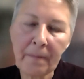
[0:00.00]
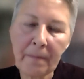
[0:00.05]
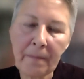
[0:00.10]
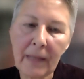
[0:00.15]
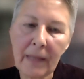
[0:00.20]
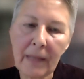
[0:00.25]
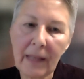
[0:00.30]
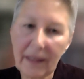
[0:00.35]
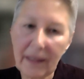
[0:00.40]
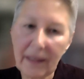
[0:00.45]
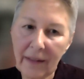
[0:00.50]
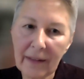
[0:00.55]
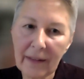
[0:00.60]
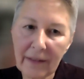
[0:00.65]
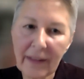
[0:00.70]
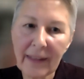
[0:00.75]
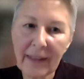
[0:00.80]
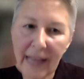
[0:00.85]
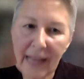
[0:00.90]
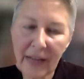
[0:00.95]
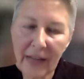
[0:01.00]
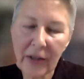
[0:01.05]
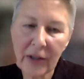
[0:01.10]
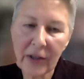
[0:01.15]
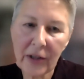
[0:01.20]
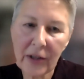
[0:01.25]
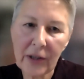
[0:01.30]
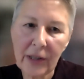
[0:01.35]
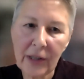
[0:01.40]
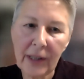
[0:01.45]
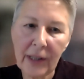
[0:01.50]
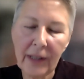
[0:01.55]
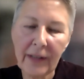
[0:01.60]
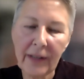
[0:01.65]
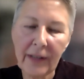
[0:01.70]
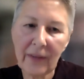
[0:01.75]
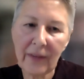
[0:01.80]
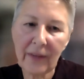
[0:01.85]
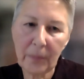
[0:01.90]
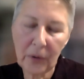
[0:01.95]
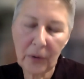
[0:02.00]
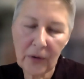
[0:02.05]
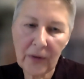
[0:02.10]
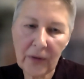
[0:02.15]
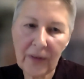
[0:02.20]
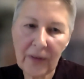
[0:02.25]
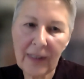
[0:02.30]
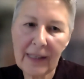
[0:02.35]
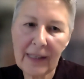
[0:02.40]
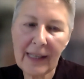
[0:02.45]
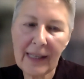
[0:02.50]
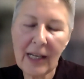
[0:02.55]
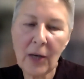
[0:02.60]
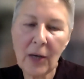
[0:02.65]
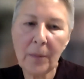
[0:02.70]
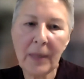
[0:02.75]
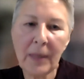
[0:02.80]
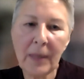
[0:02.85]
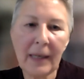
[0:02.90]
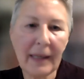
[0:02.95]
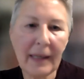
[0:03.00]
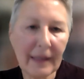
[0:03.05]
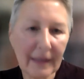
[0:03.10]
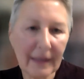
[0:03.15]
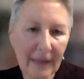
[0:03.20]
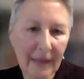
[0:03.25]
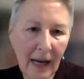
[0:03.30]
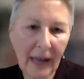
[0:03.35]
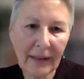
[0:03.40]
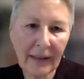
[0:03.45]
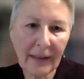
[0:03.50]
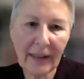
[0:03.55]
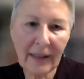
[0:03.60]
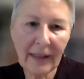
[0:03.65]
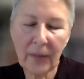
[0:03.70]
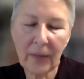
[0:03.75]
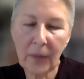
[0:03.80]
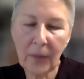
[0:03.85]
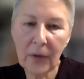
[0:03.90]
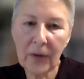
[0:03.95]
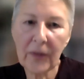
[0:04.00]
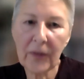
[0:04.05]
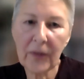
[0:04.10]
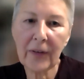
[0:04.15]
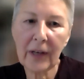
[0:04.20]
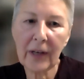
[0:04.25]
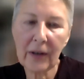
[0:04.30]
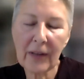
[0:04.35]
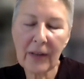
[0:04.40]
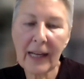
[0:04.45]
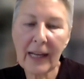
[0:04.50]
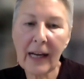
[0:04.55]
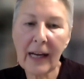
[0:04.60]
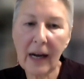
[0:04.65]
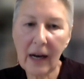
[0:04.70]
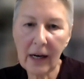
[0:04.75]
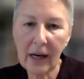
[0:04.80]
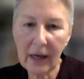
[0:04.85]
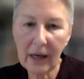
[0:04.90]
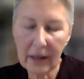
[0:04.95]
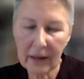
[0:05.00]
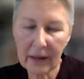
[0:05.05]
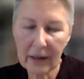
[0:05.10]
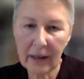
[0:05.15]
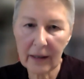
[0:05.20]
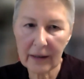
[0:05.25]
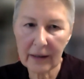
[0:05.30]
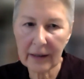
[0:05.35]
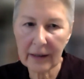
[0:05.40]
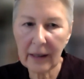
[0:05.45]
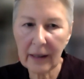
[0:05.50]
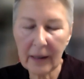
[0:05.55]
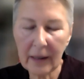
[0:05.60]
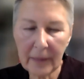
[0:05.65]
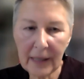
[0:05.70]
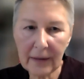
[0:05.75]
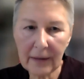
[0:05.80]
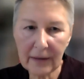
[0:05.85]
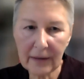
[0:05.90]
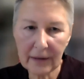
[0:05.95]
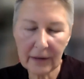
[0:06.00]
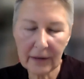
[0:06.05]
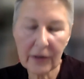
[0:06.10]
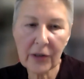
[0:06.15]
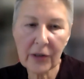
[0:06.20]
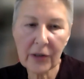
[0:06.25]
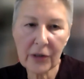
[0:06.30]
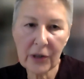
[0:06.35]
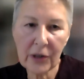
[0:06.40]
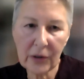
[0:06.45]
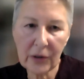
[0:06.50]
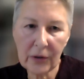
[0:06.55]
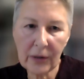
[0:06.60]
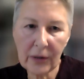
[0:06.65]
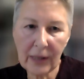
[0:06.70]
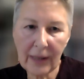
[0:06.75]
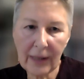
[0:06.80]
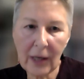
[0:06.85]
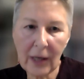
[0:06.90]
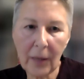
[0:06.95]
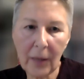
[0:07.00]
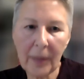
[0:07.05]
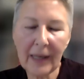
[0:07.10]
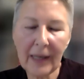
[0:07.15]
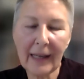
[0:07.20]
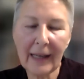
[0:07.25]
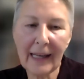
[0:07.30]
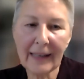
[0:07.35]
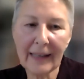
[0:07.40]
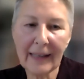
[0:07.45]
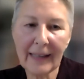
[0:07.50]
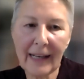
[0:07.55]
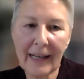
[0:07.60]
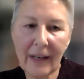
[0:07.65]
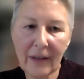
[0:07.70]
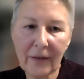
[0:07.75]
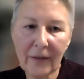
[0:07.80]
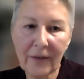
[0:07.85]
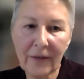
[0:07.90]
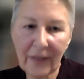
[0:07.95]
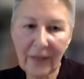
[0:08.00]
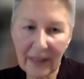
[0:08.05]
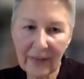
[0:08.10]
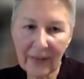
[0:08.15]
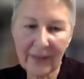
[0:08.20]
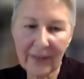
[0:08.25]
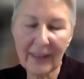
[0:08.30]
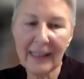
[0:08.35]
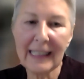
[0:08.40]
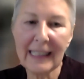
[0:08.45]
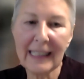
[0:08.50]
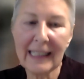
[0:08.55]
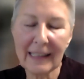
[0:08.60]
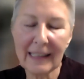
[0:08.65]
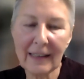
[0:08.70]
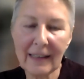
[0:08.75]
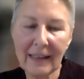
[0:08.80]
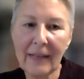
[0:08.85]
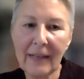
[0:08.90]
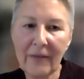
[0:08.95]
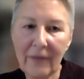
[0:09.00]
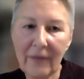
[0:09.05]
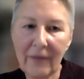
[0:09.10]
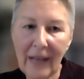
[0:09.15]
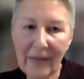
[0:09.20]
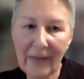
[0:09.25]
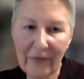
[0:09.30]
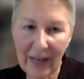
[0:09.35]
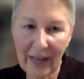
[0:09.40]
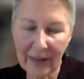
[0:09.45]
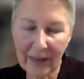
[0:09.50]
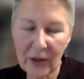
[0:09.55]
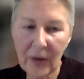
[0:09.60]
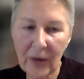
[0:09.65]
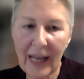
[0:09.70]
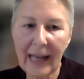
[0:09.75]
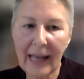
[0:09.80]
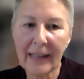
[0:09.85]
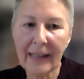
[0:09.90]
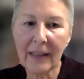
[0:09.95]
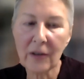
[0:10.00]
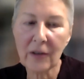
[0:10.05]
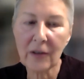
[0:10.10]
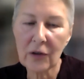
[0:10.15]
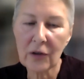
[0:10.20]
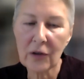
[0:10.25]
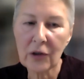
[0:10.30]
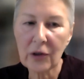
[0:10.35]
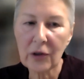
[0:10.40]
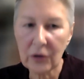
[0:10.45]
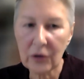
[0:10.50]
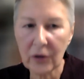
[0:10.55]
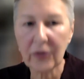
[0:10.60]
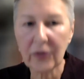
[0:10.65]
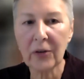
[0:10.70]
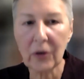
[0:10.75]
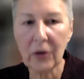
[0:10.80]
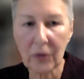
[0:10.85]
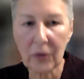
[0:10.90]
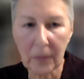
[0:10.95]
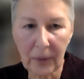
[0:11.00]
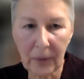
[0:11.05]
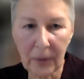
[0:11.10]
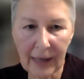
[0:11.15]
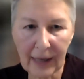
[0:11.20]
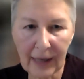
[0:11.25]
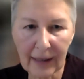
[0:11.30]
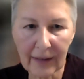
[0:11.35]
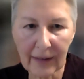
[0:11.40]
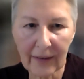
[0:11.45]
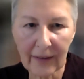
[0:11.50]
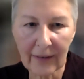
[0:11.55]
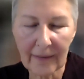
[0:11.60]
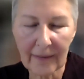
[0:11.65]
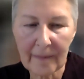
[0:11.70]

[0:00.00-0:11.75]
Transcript: like the leather that's produced in Ethiopia and the cotton that's produced there. They are coming to Ethiopia and they are investing in value added to those local products.